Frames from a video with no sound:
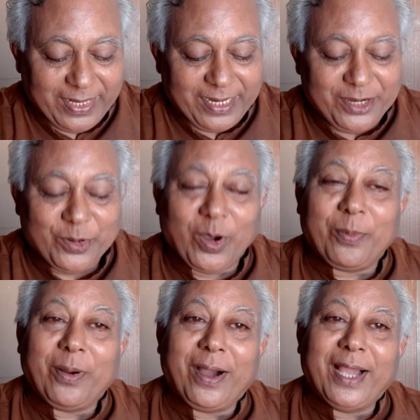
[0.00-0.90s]
No
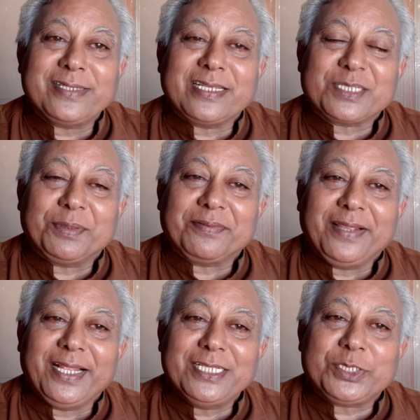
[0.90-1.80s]
boy sits
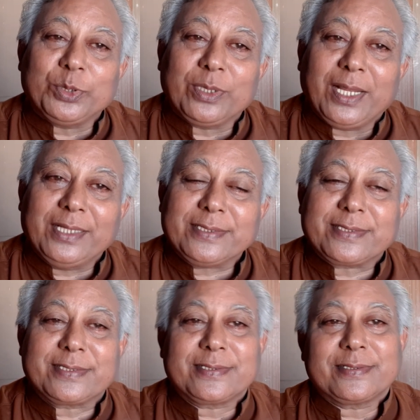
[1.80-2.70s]
between 2
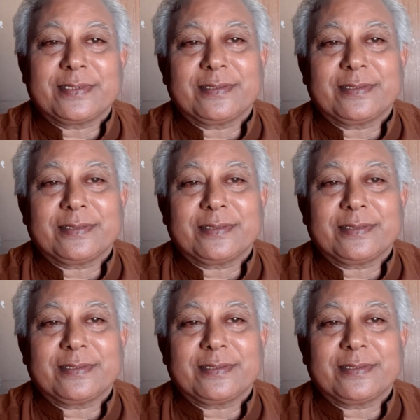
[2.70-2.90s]
girls.